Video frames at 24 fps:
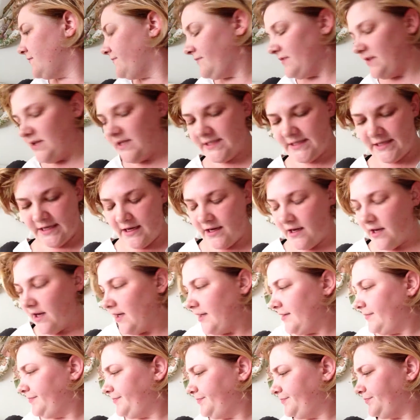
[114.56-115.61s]
fleece I
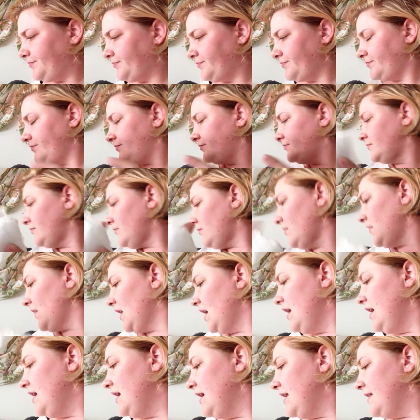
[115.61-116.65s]
got.
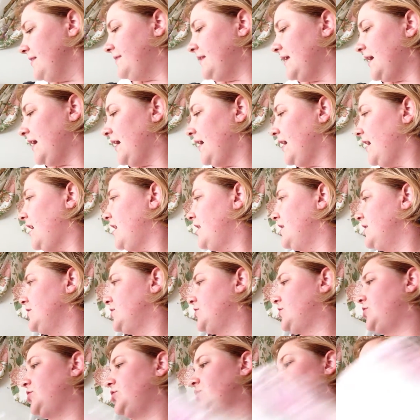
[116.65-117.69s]
Then I got
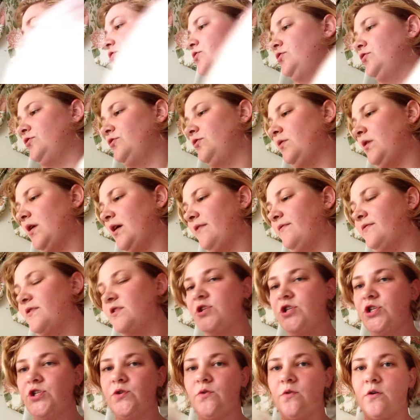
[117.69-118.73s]
2 of the
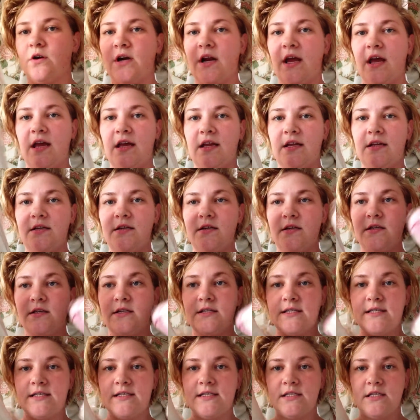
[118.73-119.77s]
short
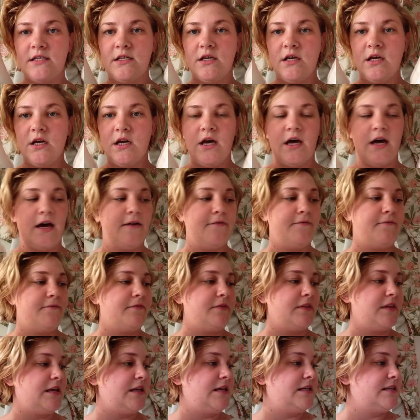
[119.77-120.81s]
ends of
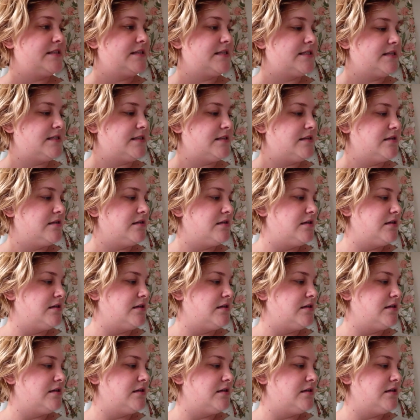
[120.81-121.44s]
fleece,